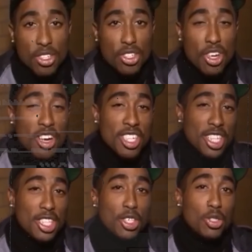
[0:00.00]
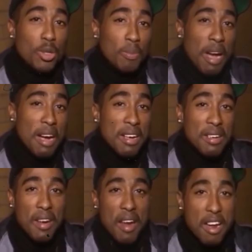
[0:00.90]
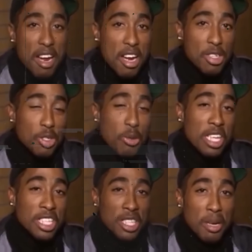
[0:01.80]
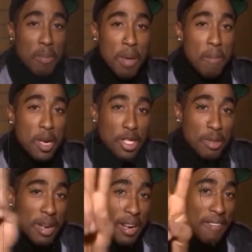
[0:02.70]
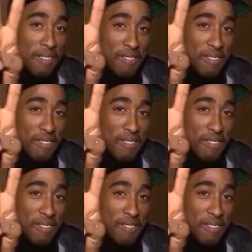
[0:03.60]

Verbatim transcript: They were so chummy that Tupac was even thinking about ditching Death Row